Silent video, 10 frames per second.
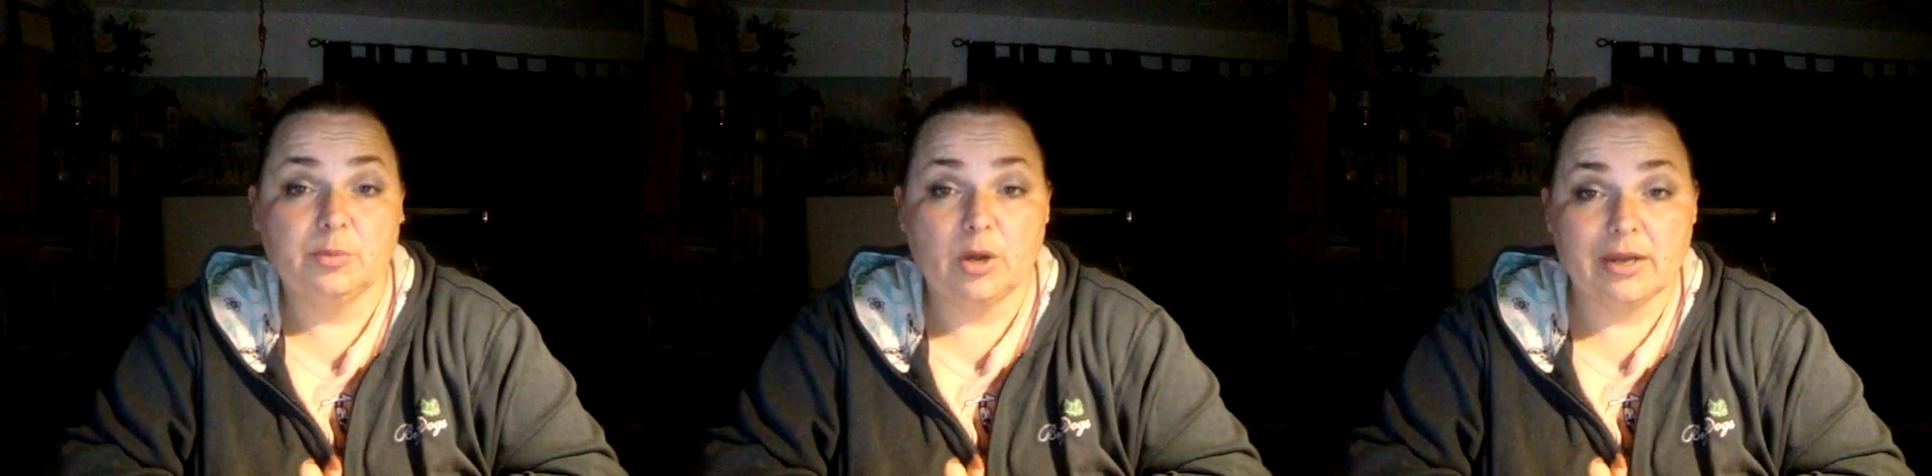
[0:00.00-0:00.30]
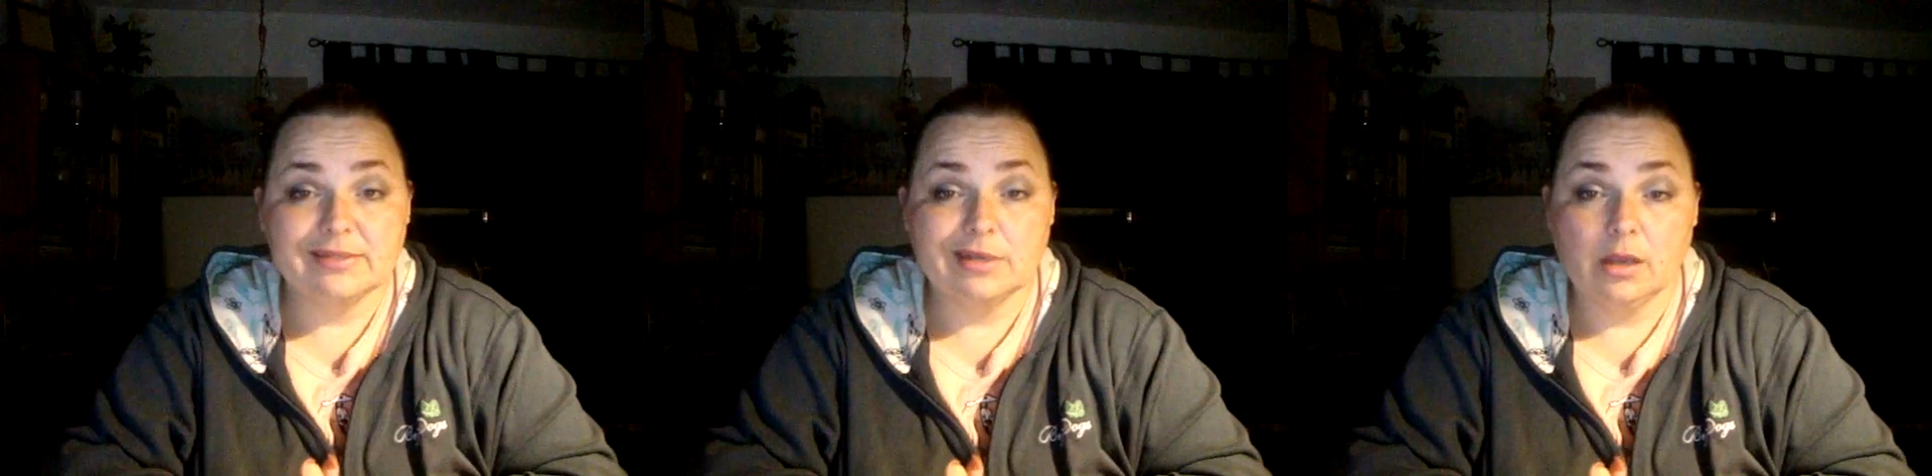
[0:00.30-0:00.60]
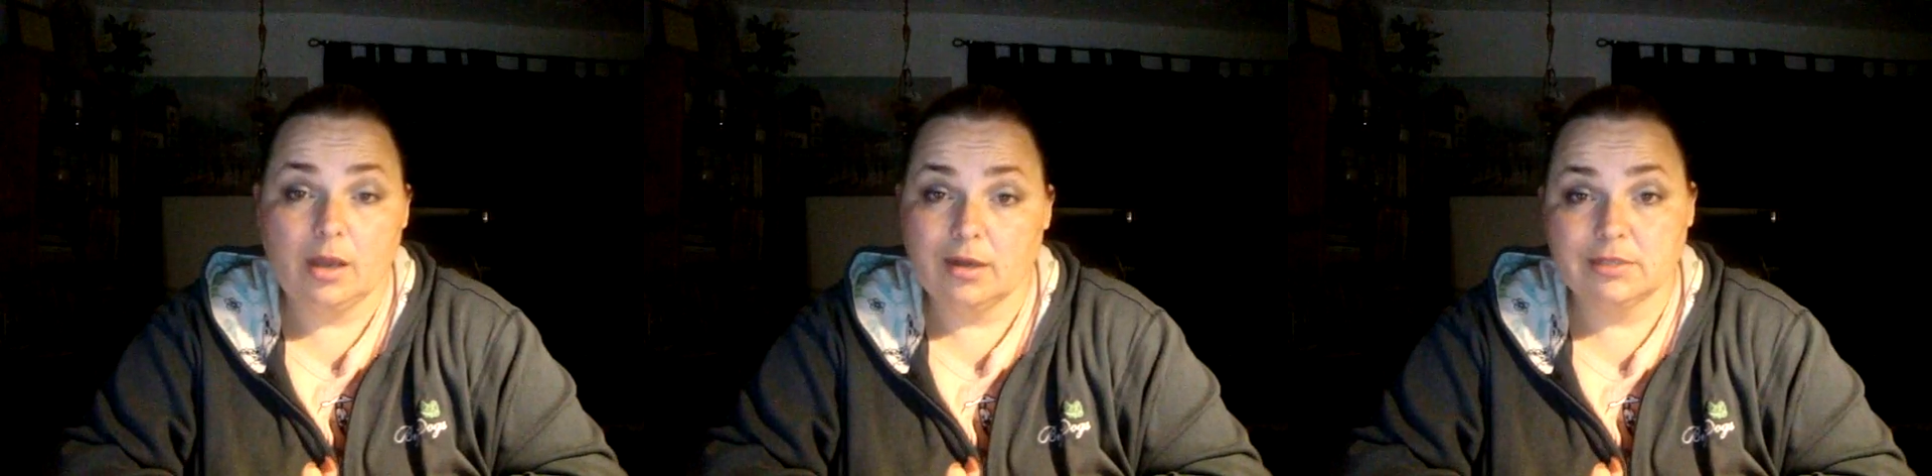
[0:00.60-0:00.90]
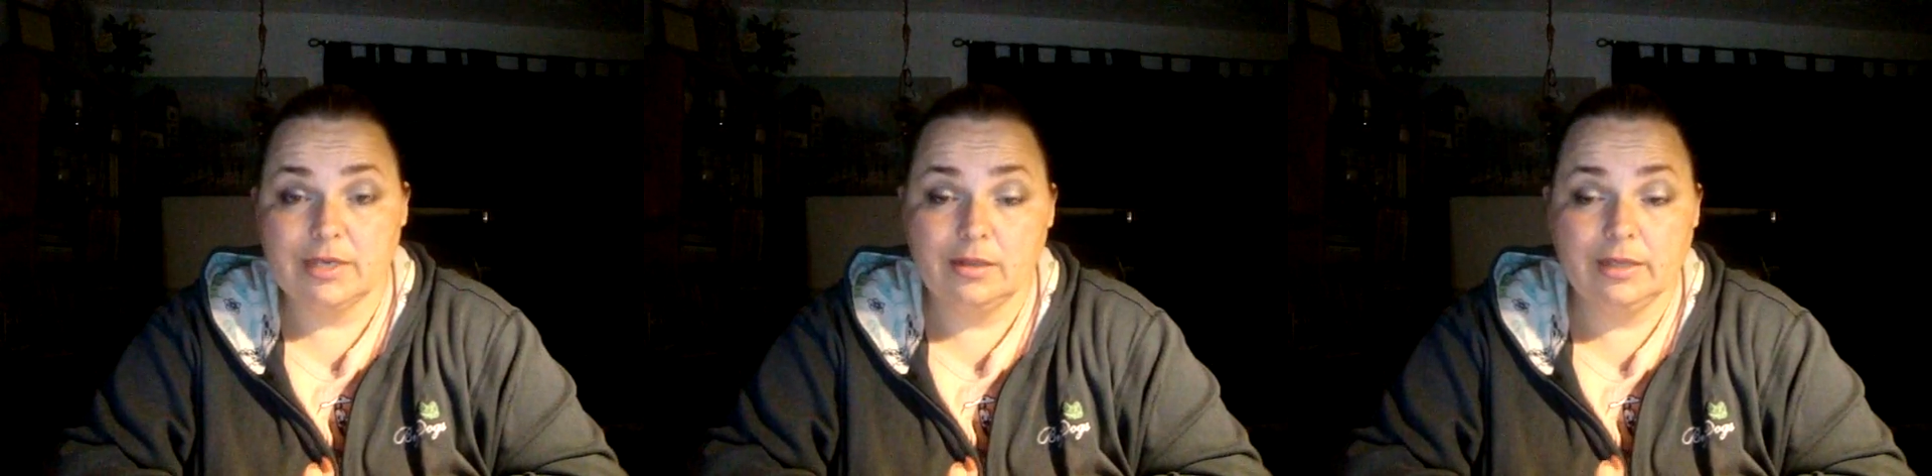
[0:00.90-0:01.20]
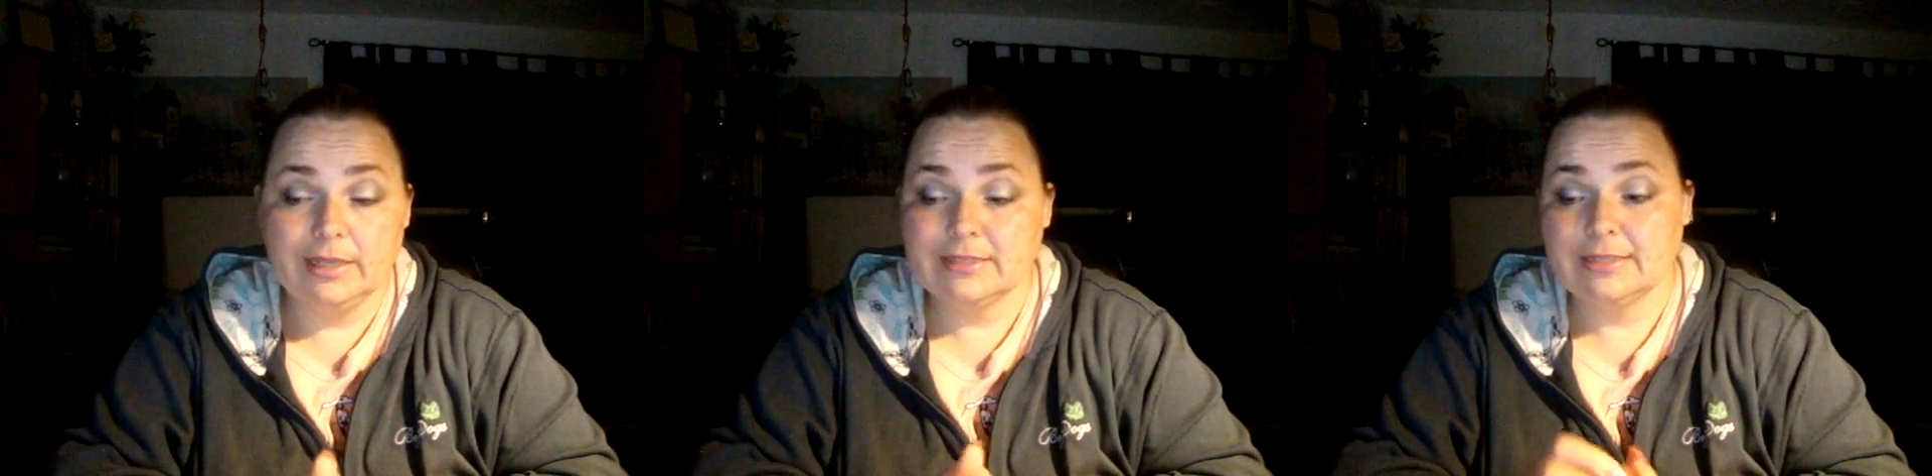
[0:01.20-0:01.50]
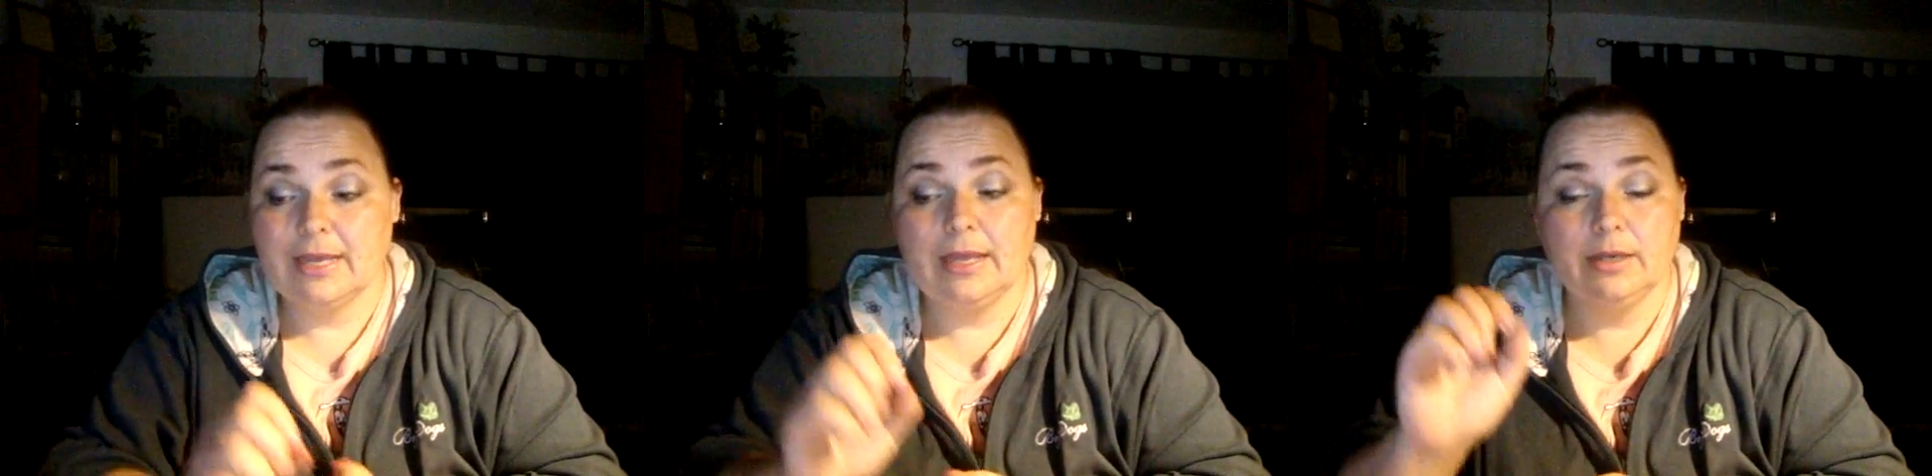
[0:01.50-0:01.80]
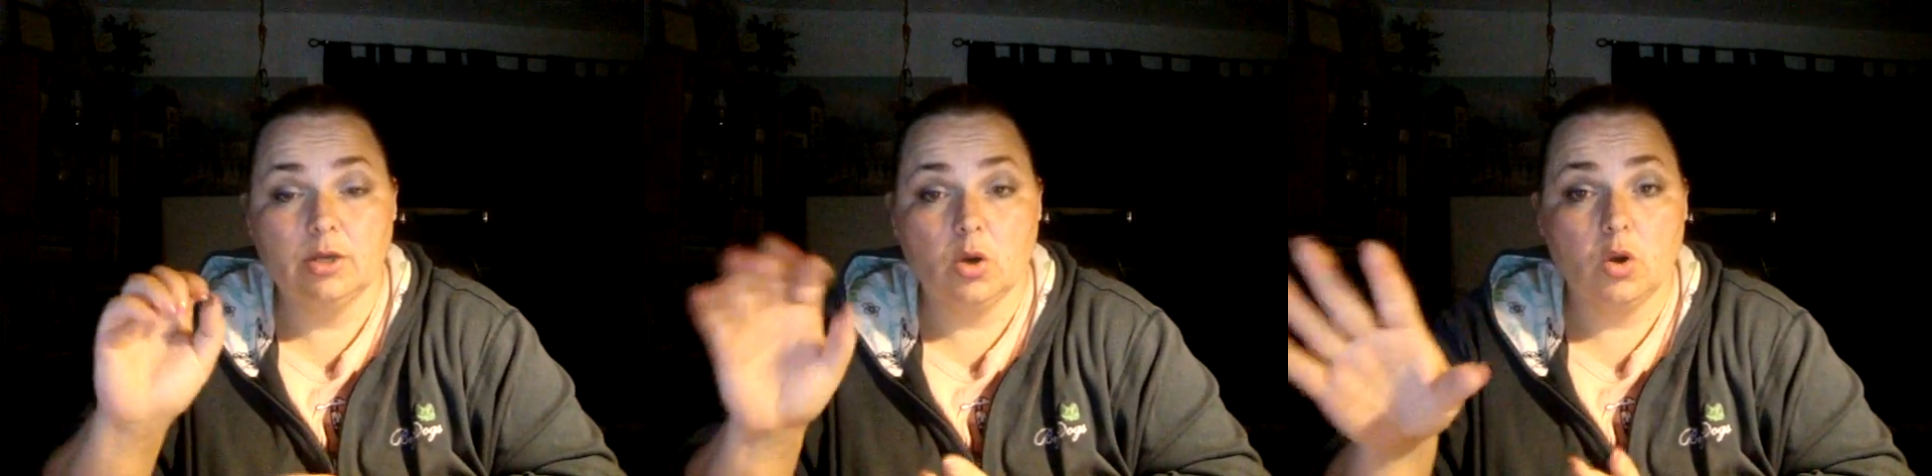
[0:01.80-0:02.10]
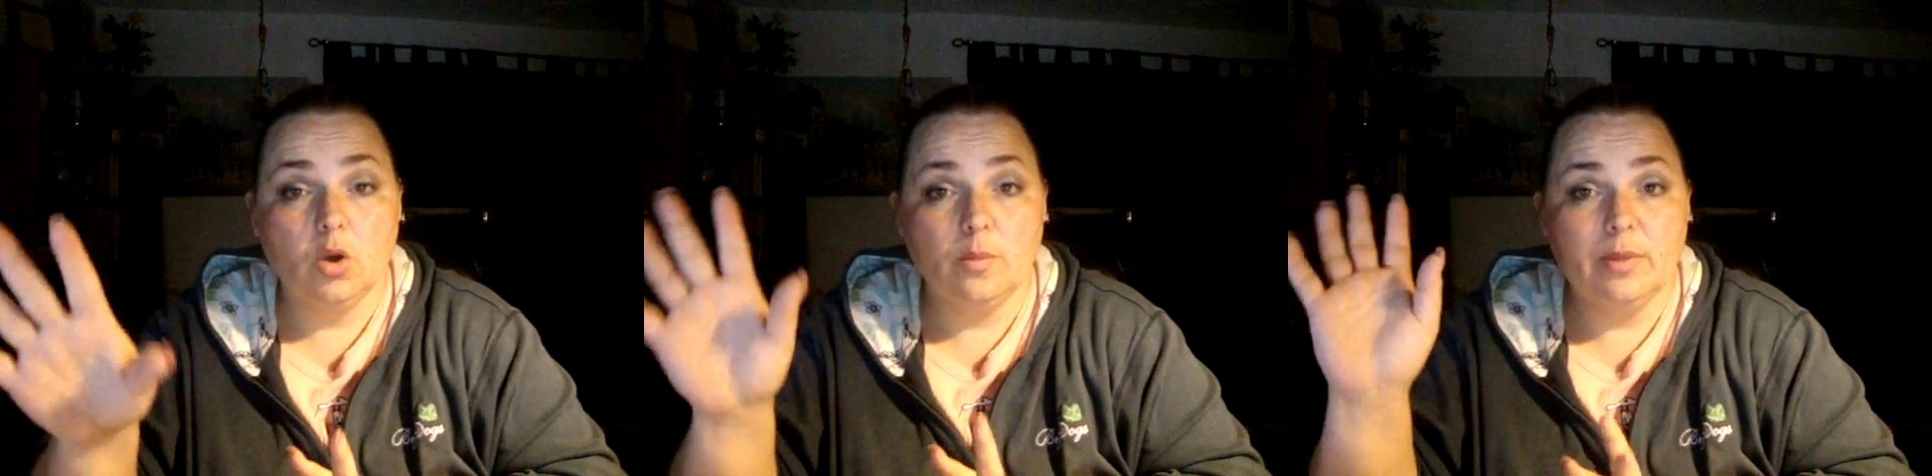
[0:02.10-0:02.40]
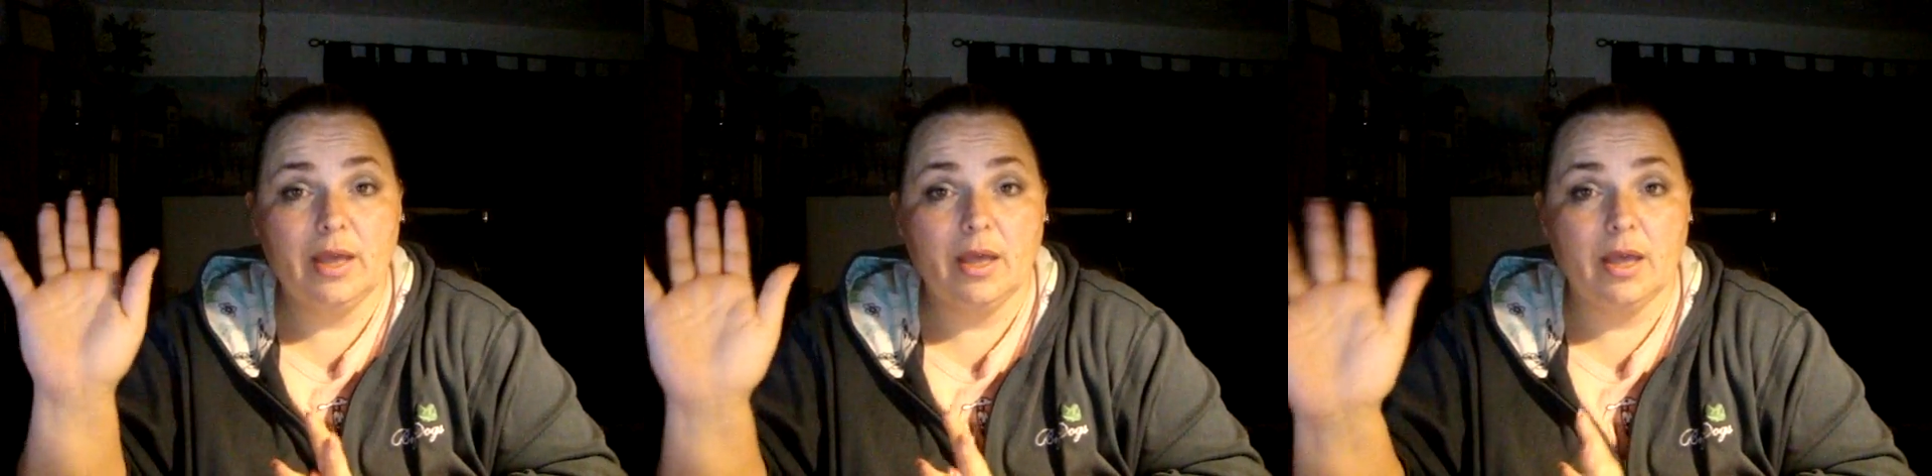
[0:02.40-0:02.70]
naproxen cocktail and said, go home,